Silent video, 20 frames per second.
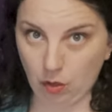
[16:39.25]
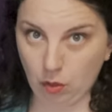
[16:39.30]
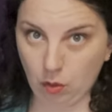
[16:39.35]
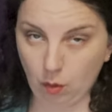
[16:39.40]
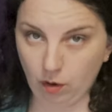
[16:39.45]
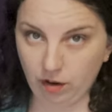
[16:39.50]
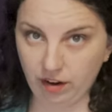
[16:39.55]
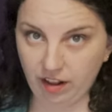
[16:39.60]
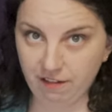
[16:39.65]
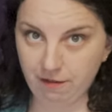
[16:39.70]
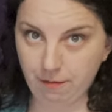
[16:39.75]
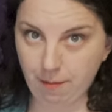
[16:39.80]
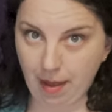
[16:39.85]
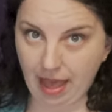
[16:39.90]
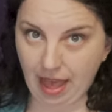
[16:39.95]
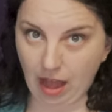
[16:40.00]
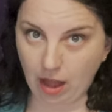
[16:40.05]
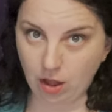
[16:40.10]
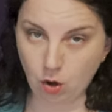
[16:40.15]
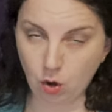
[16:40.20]
the sort of
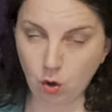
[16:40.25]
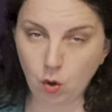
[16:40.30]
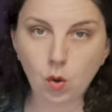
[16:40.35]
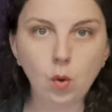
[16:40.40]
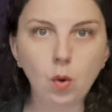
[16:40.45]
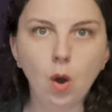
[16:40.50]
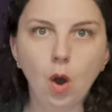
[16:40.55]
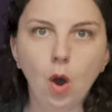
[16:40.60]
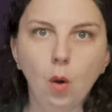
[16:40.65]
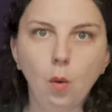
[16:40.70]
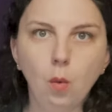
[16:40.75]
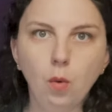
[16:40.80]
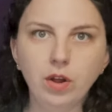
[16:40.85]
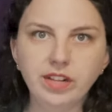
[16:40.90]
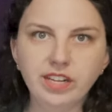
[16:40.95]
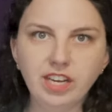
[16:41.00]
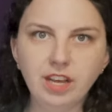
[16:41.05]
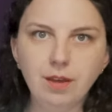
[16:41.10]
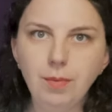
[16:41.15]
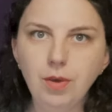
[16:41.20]
man who
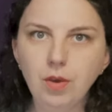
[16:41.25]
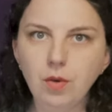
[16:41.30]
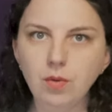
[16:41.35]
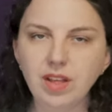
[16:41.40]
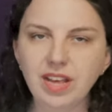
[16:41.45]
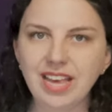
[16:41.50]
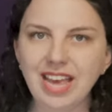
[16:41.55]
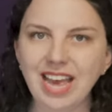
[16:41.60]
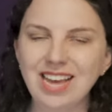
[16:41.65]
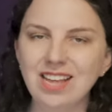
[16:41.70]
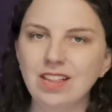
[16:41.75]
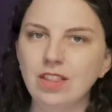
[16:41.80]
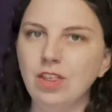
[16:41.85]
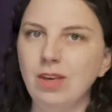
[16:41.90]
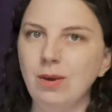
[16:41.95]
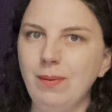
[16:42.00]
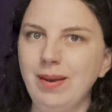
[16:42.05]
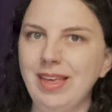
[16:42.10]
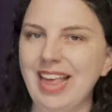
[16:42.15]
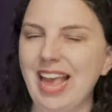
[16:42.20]
would communicate
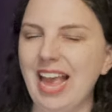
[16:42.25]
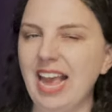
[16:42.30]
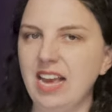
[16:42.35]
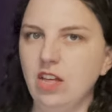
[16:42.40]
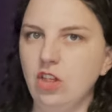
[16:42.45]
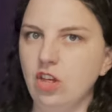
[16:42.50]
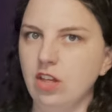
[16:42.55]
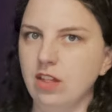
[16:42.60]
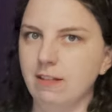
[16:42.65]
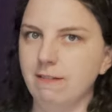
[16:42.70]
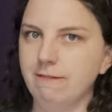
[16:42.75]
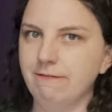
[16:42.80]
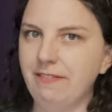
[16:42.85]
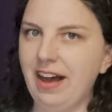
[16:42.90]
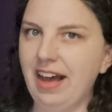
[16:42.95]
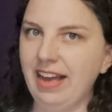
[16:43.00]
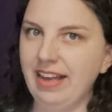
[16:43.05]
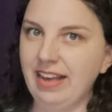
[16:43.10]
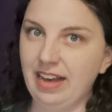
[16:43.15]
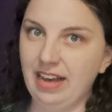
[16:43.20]
to his agents
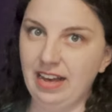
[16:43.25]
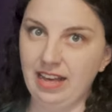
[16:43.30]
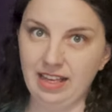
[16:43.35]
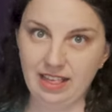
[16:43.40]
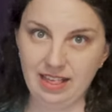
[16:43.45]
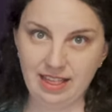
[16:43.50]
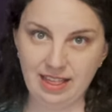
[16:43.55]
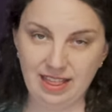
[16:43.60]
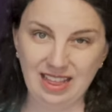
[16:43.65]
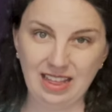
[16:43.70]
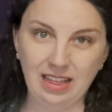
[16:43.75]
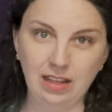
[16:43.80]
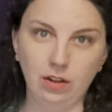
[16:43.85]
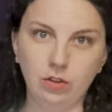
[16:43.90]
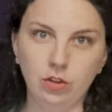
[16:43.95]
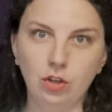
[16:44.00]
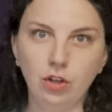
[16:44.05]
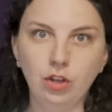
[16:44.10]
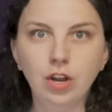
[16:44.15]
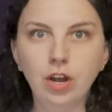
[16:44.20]
via
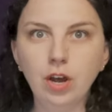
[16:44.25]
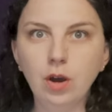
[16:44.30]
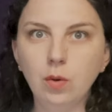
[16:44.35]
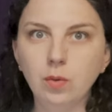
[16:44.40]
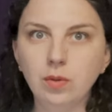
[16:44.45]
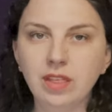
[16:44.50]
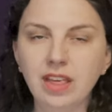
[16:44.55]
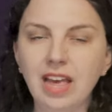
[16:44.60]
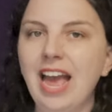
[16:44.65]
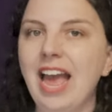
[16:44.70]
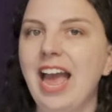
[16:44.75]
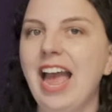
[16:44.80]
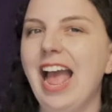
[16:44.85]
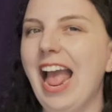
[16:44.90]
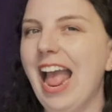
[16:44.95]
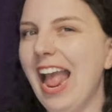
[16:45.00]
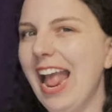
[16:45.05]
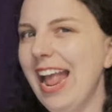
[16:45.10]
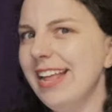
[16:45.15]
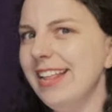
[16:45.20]
sealed note.
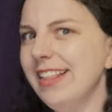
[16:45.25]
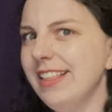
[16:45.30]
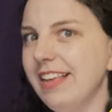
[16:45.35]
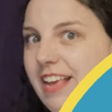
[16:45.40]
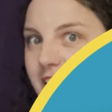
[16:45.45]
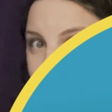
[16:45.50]
And